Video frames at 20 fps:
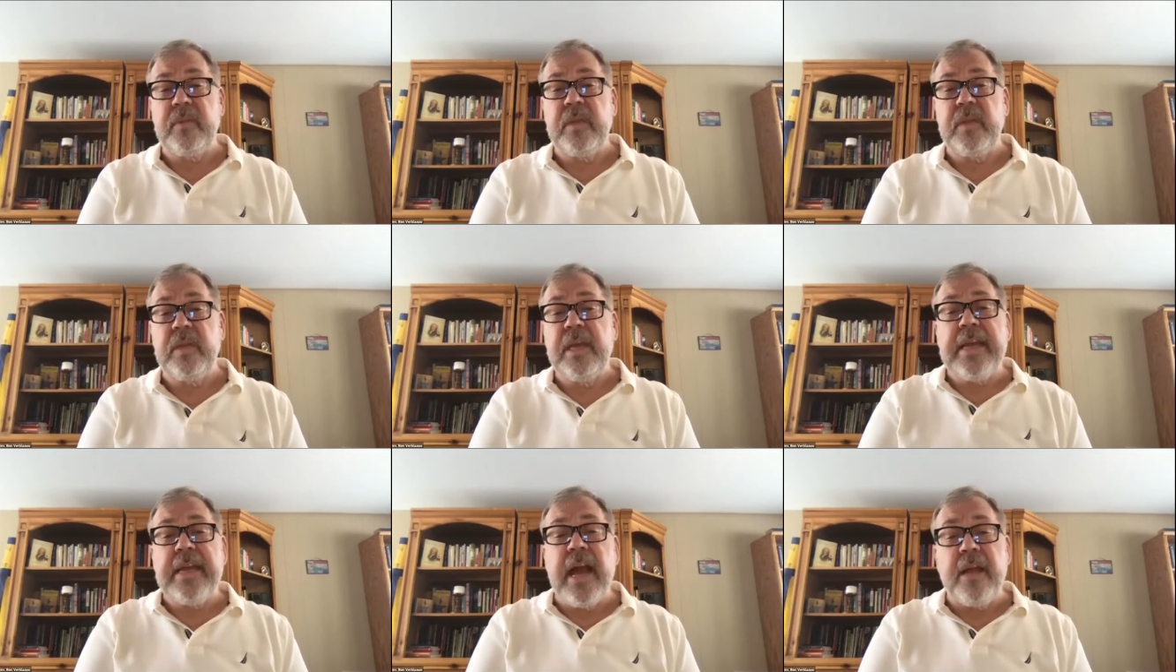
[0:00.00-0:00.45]

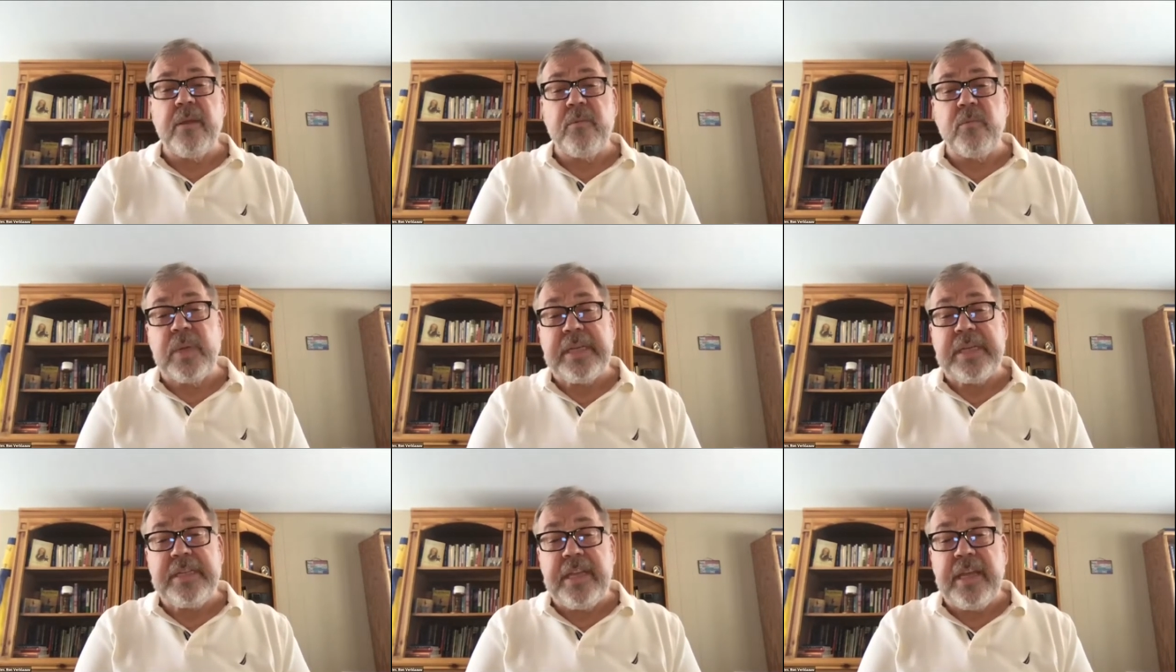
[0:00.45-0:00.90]
God
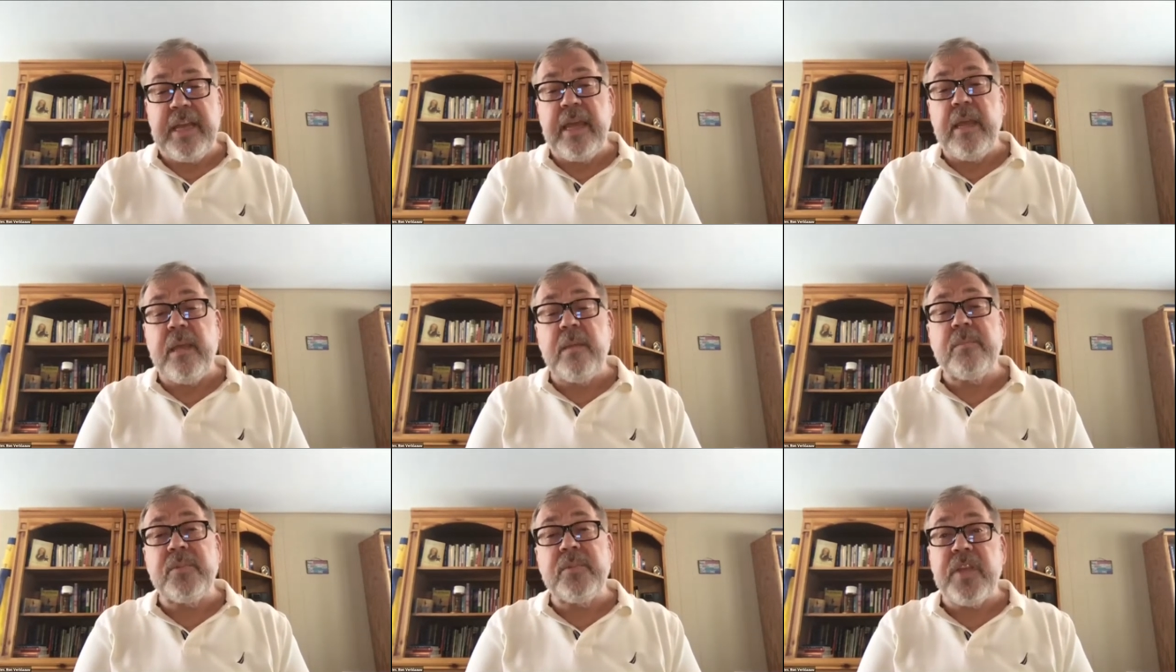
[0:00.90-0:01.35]

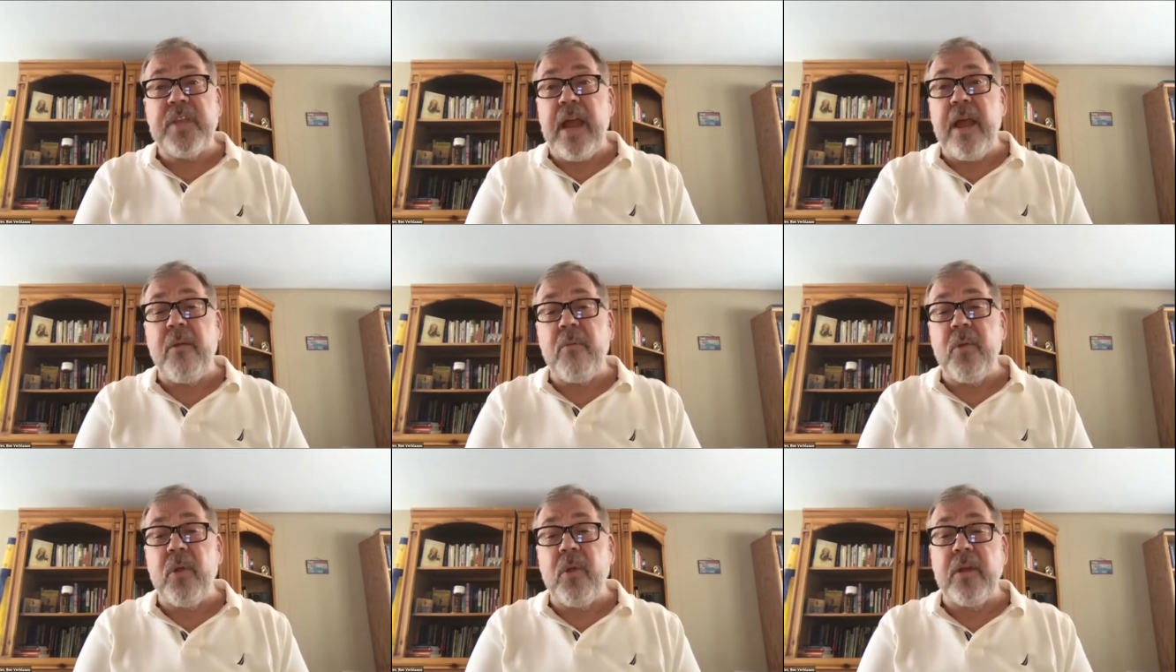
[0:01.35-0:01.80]
redeems
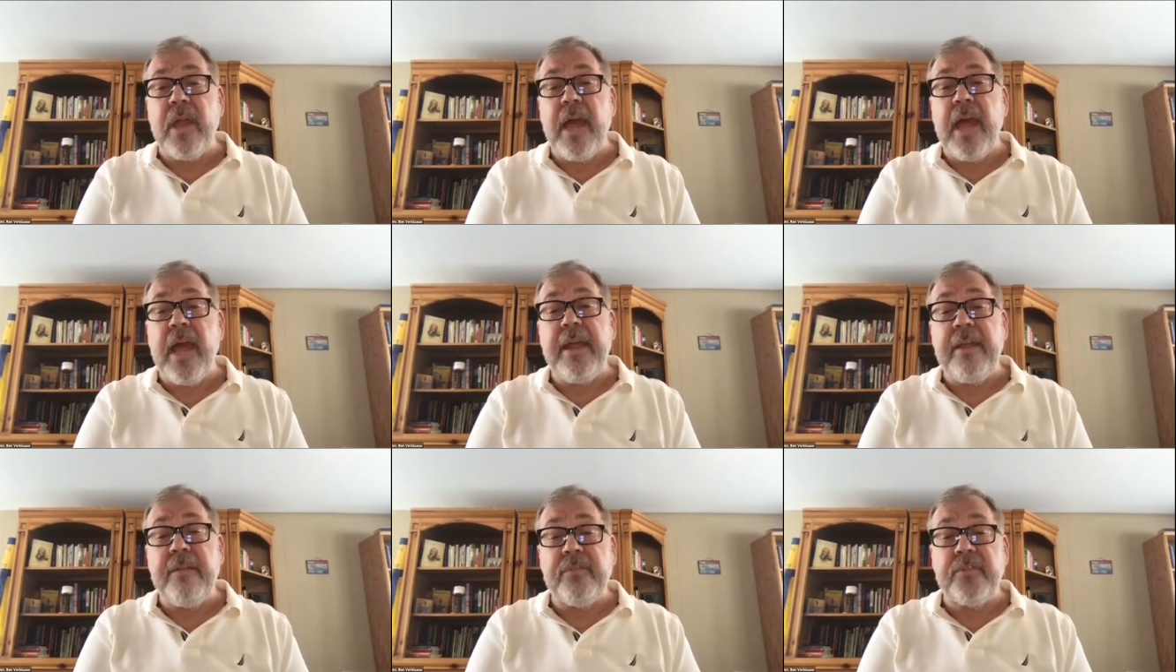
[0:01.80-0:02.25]
our
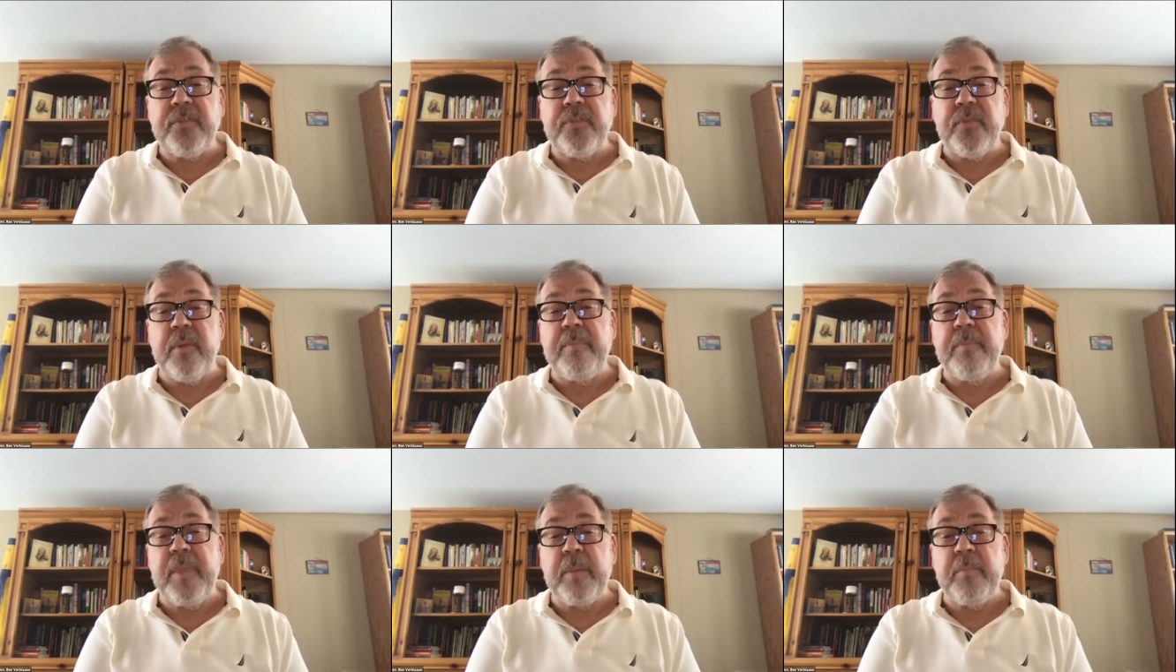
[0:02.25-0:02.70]
lives
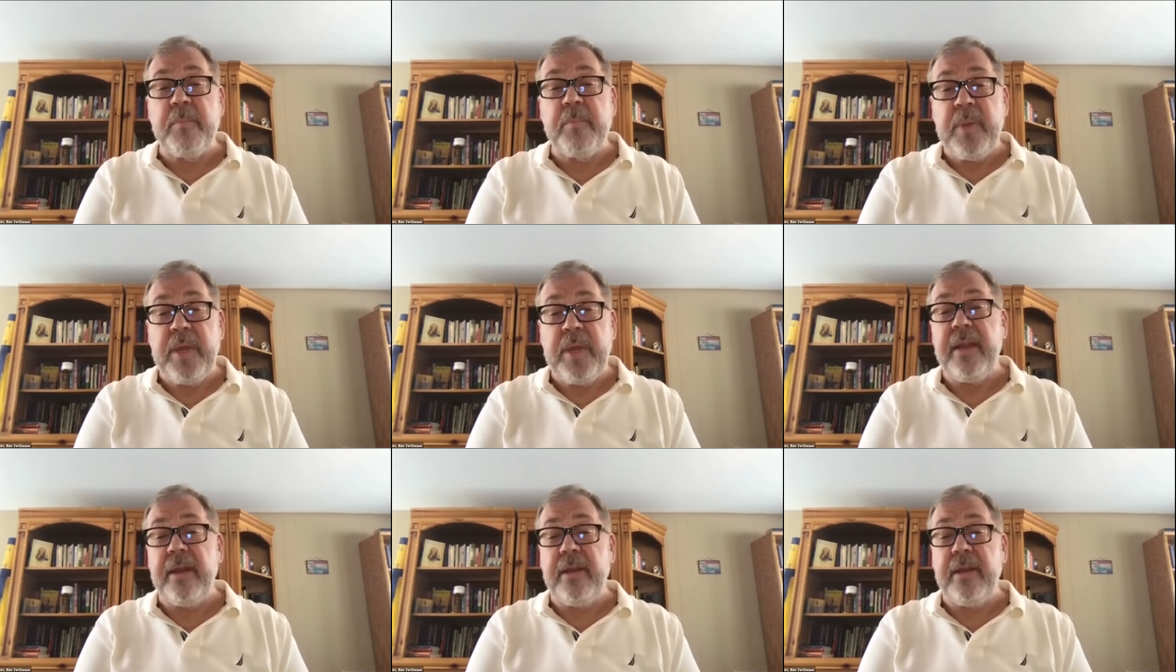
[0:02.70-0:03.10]
from the pit.